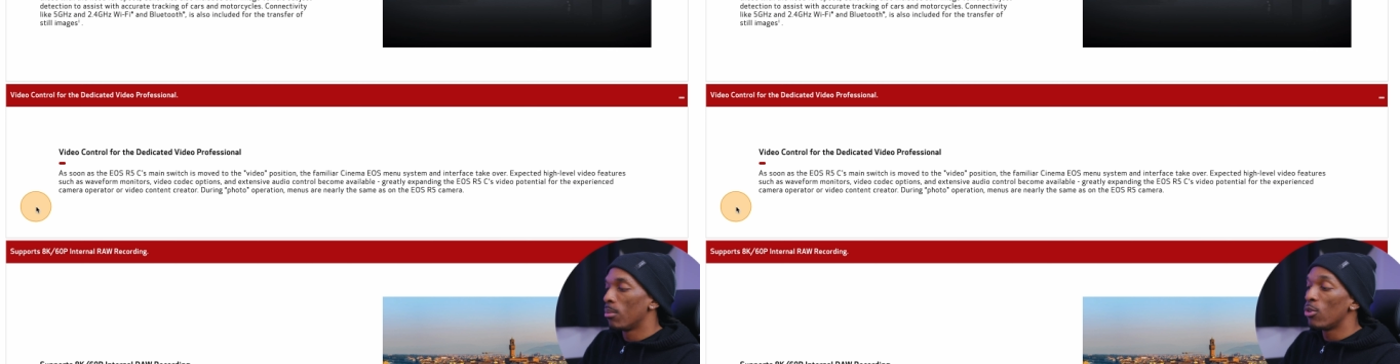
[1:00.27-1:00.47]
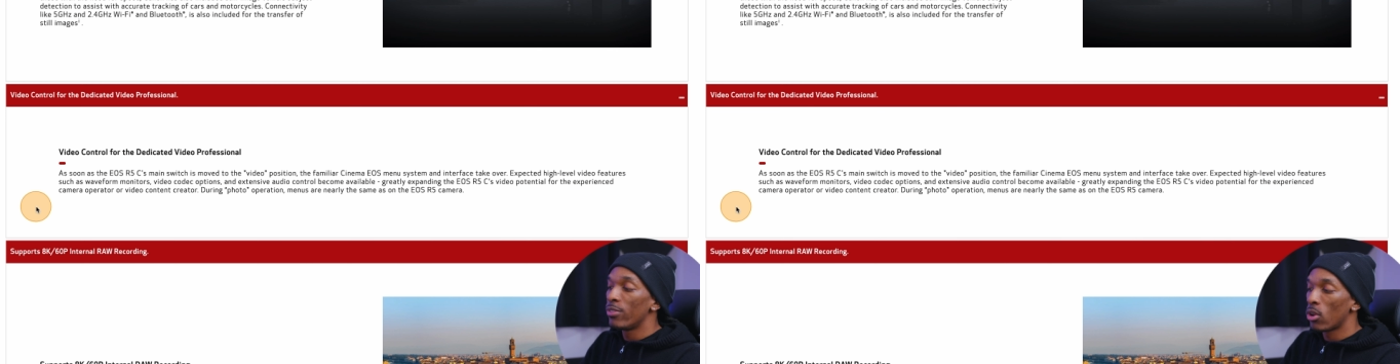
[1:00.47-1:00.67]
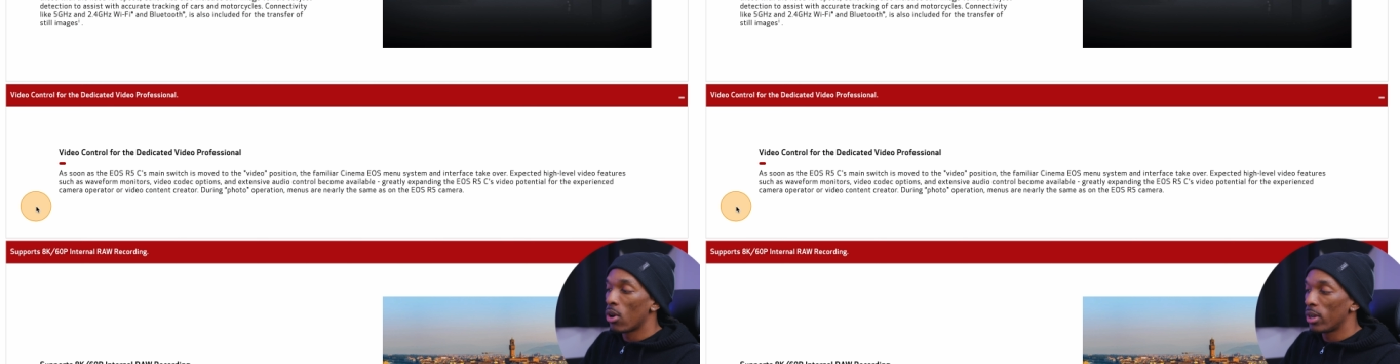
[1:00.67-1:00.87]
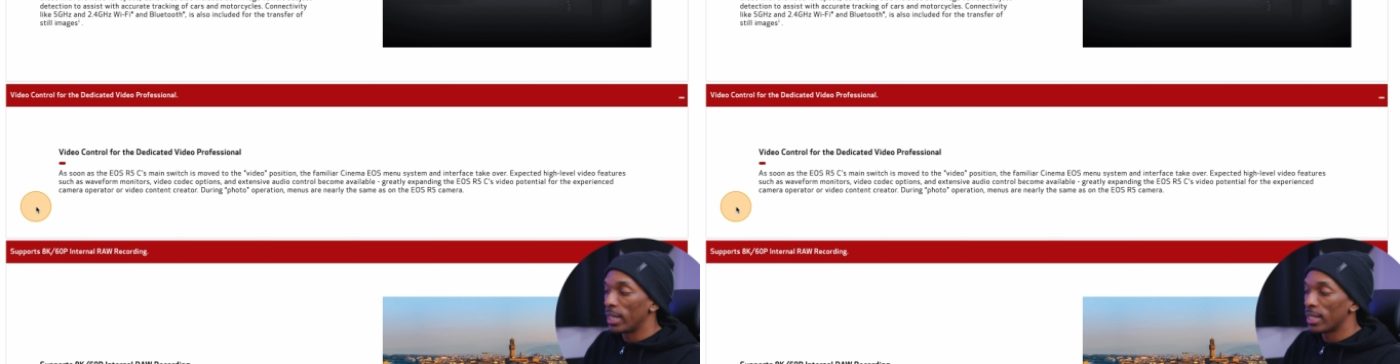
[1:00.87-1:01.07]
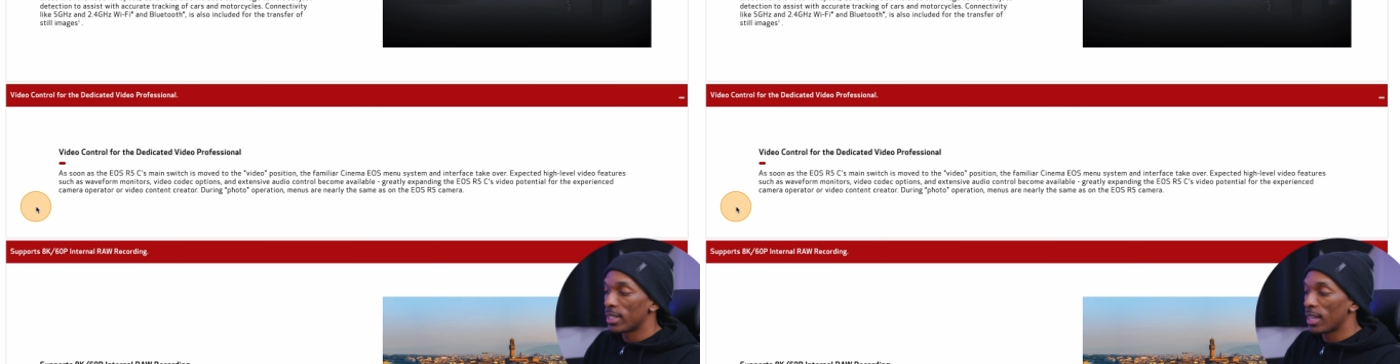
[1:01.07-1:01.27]
Moving
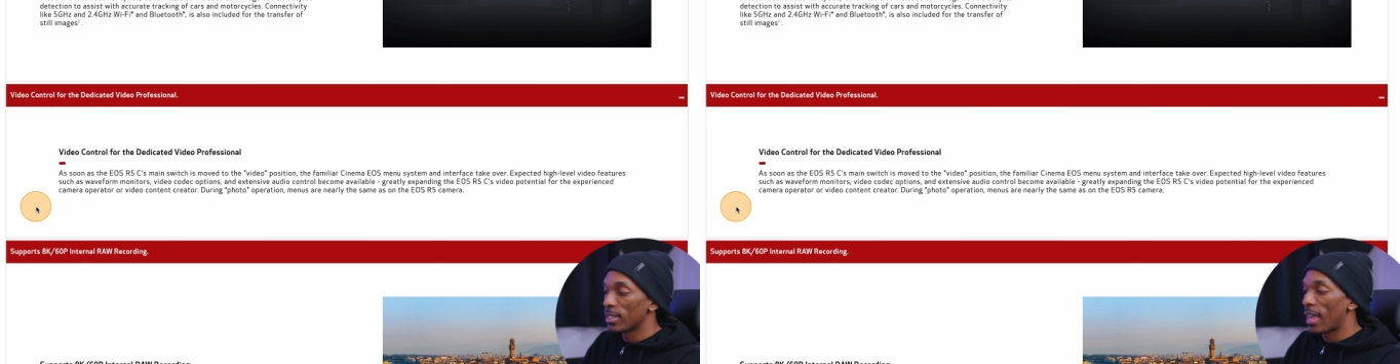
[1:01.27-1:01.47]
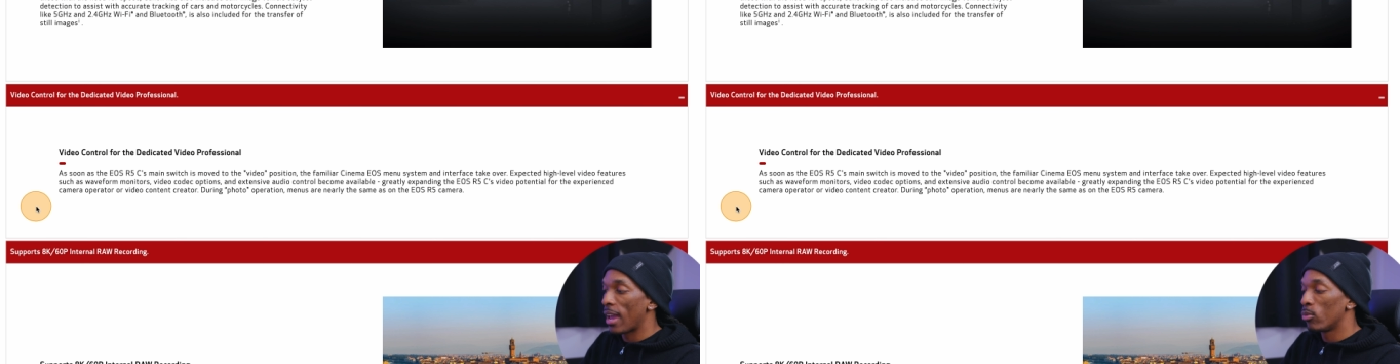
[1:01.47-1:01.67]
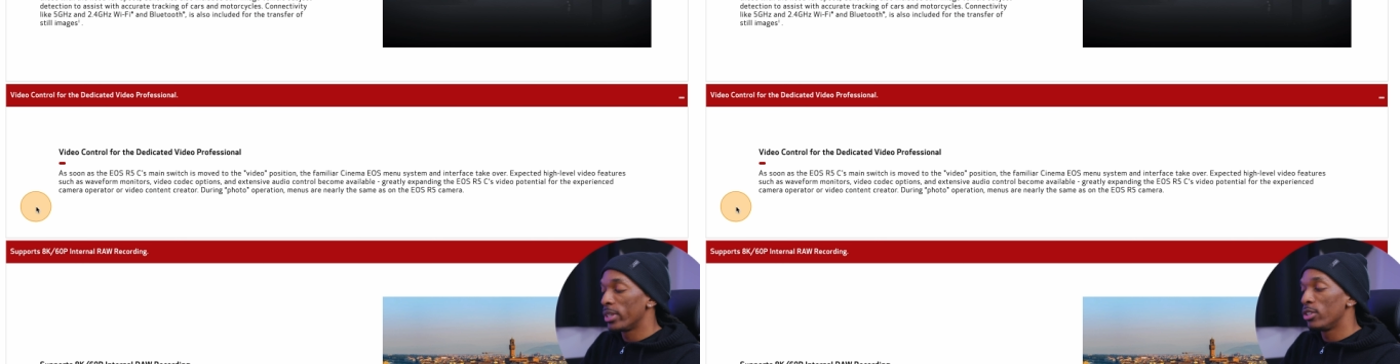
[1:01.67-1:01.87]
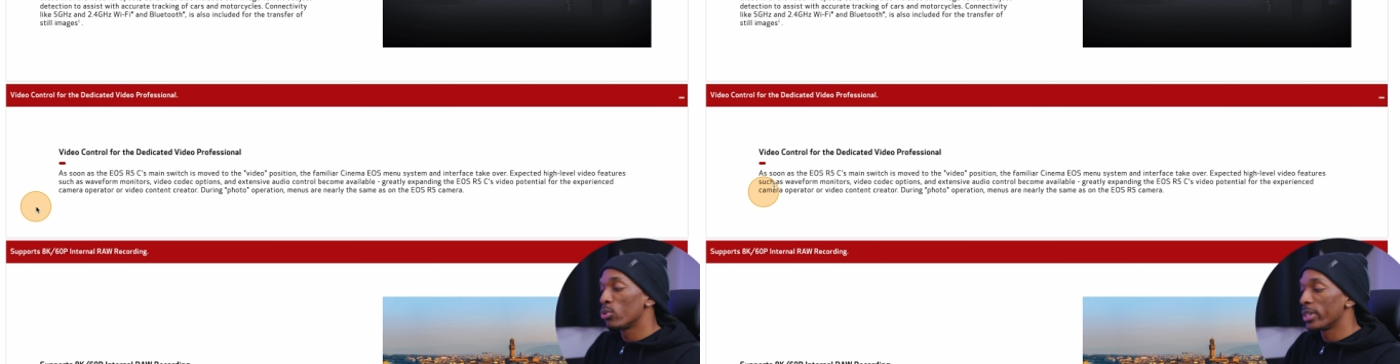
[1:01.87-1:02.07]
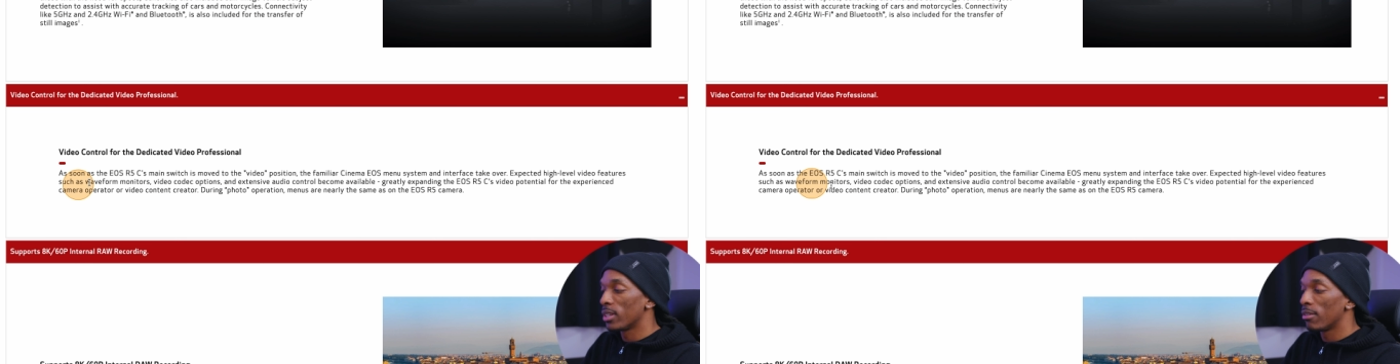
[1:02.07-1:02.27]
on, it says that when you
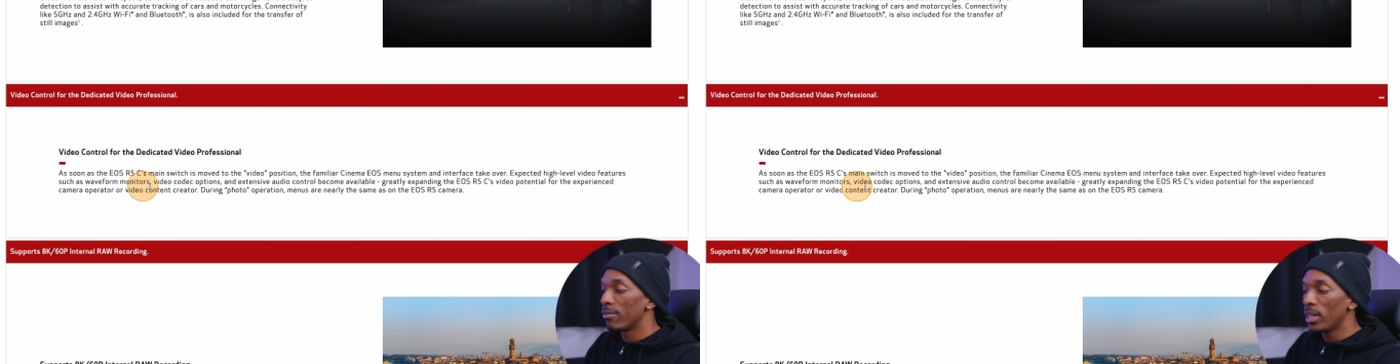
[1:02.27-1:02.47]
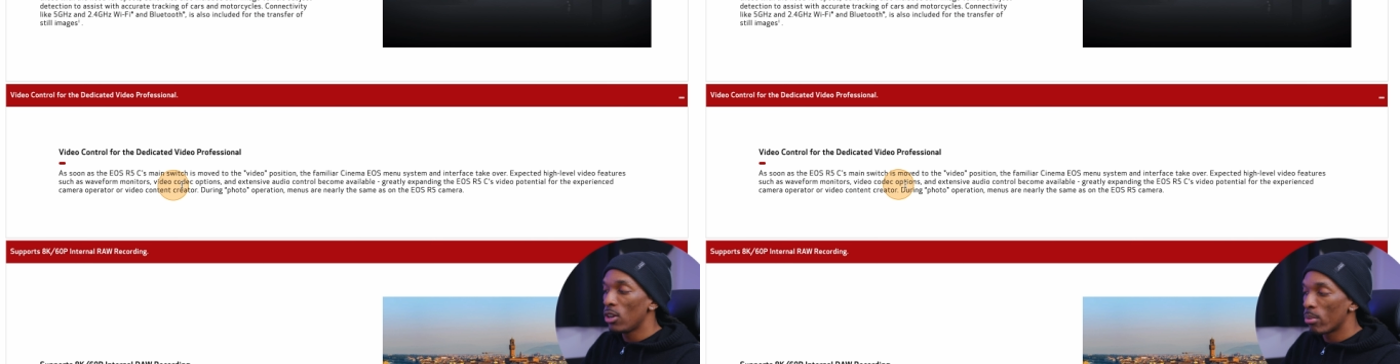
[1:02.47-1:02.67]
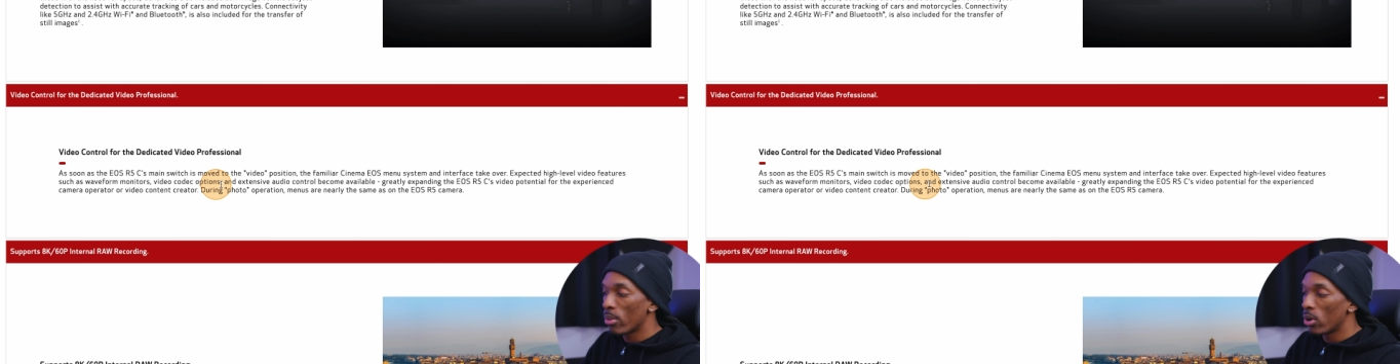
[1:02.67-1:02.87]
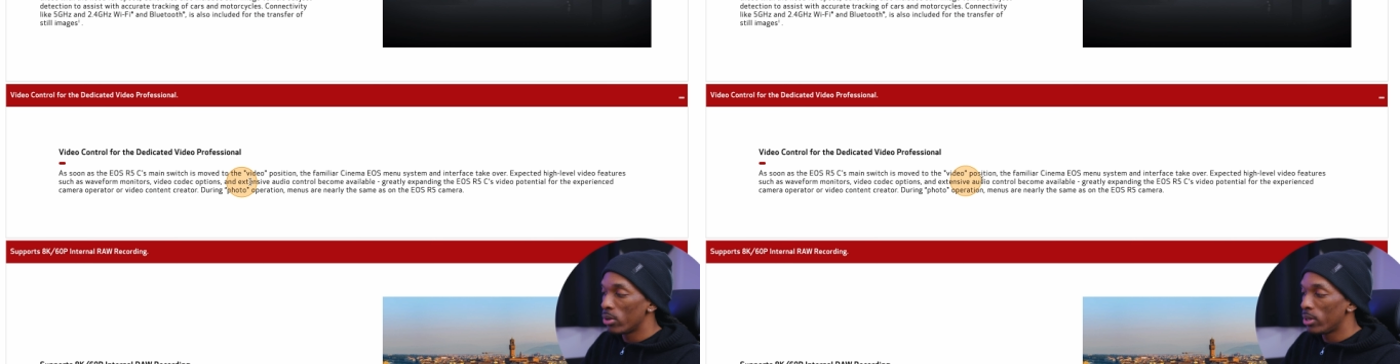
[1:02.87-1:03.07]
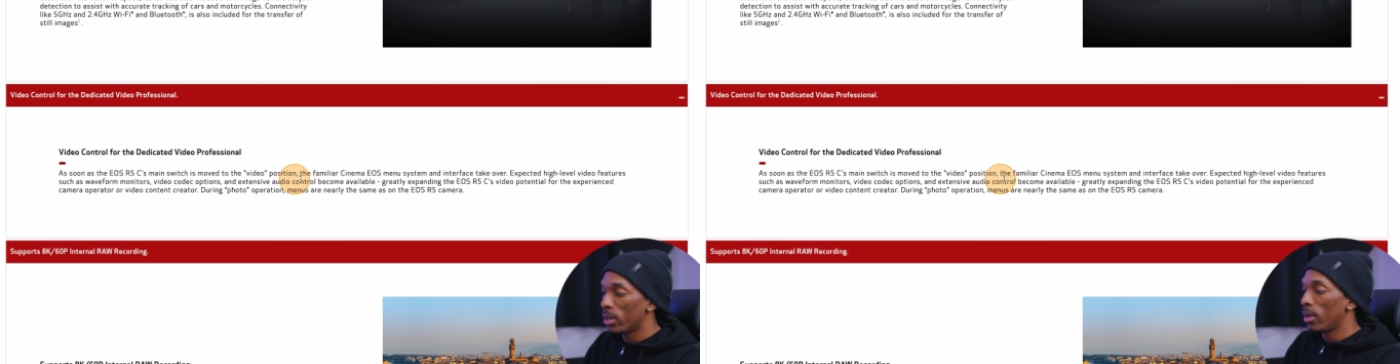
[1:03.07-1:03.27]
switch into video
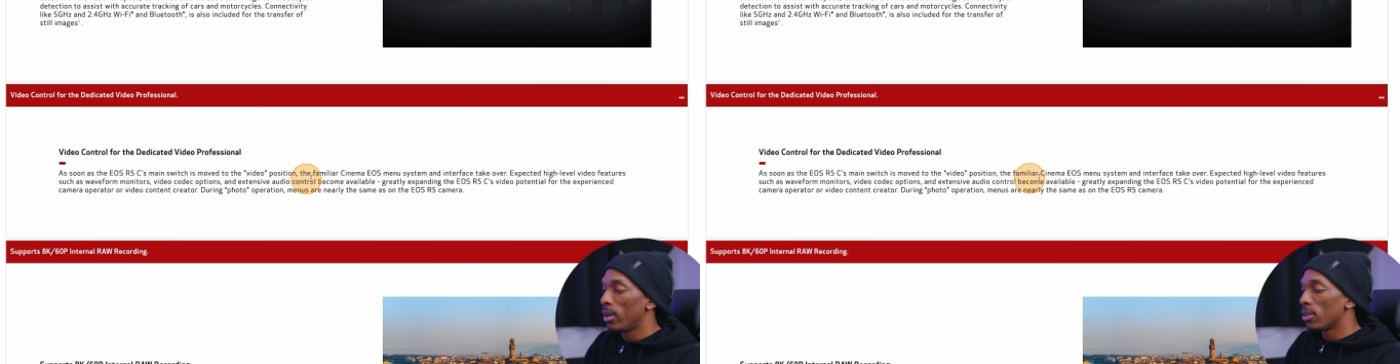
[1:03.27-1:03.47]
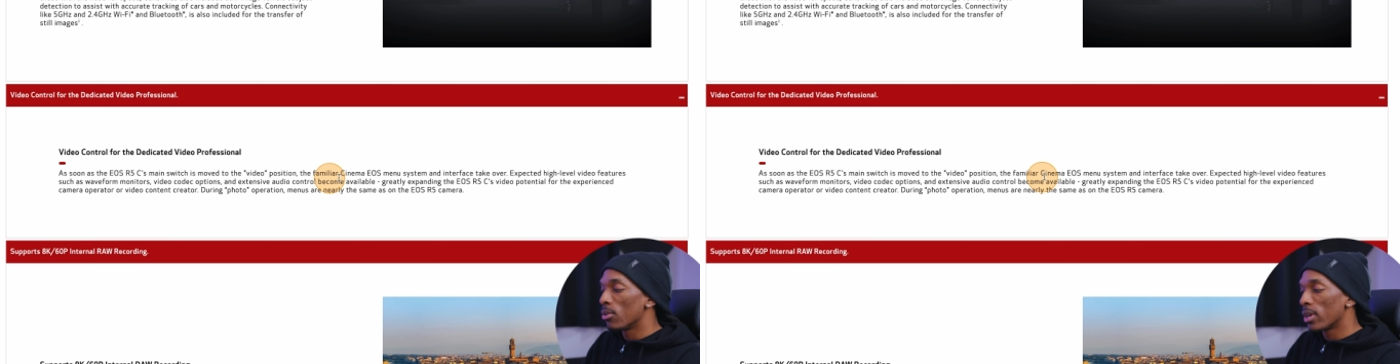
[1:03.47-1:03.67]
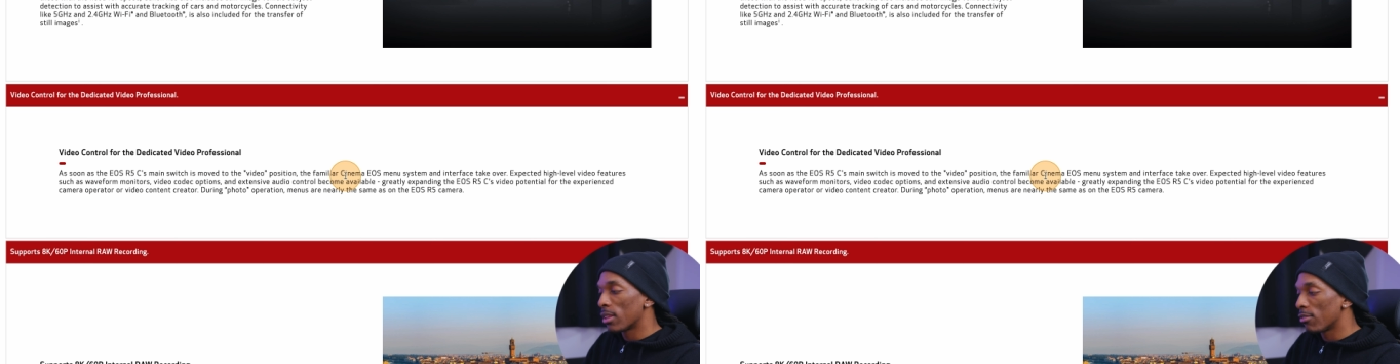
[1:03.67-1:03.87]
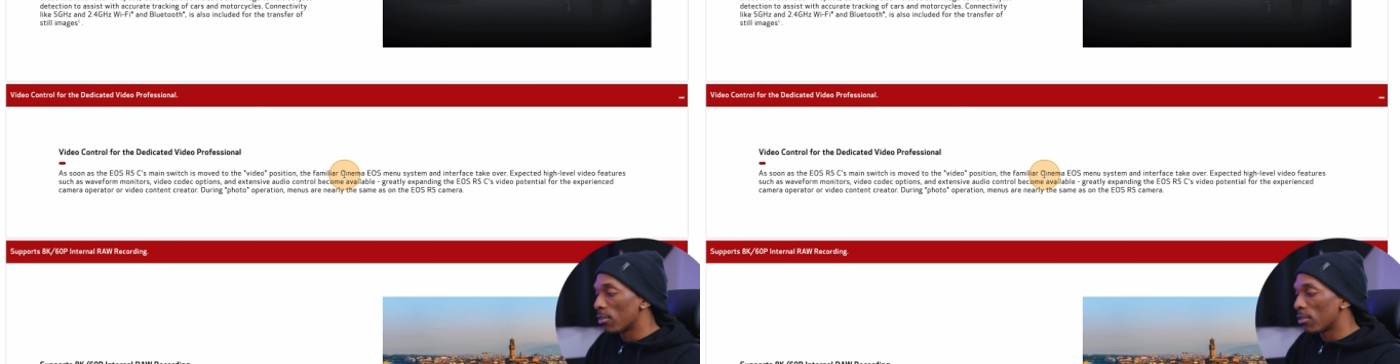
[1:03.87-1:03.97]
mode, you'll get the